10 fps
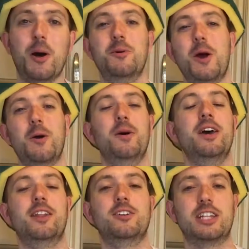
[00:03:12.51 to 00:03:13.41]
Oh no,
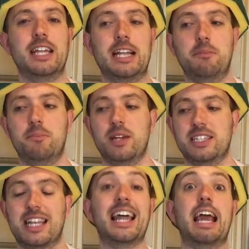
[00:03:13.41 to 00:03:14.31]
there's a little, well,
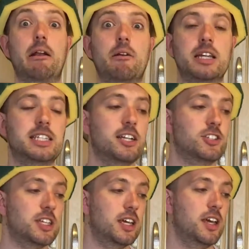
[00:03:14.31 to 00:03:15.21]
it's a layer
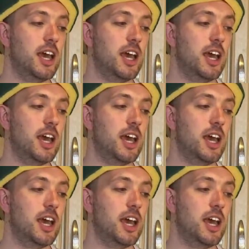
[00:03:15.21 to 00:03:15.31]
essentially.